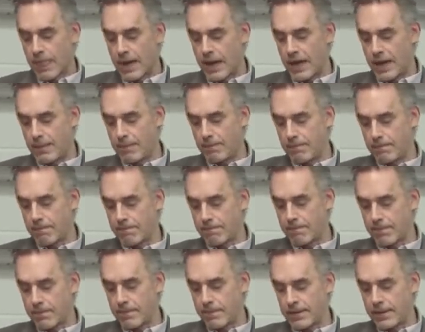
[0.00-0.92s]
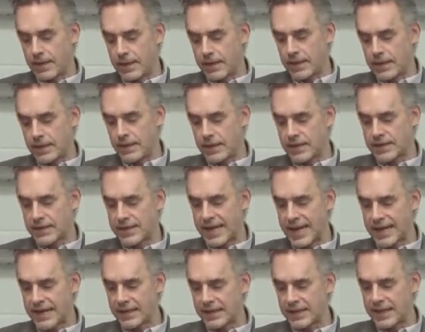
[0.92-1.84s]
The
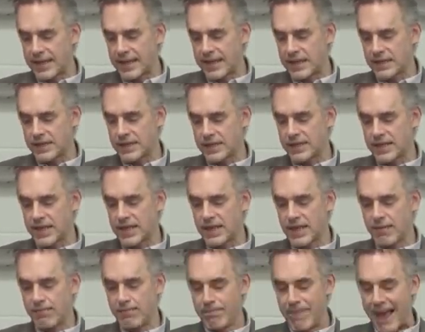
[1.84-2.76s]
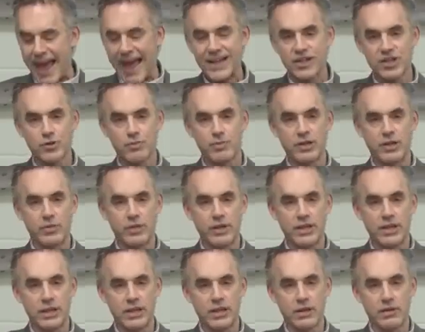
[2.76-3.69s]
second thing is that the match
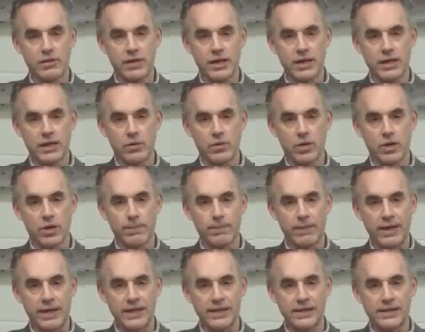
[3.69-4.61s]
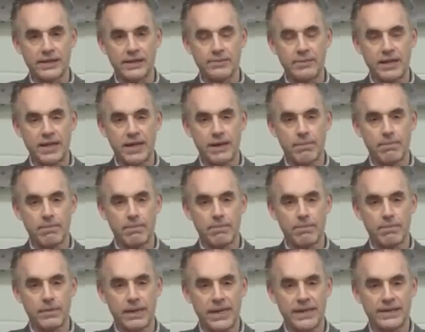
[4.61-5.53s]
between the degree and the workplace has become
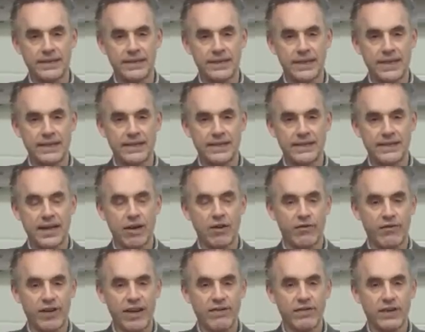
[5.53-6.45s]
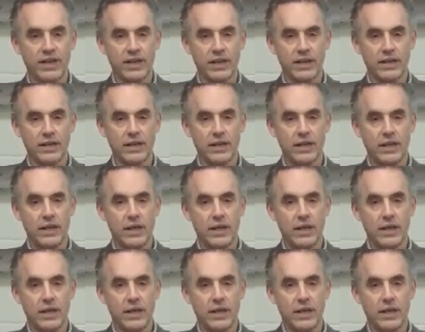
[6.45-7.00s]
less and less self-evident.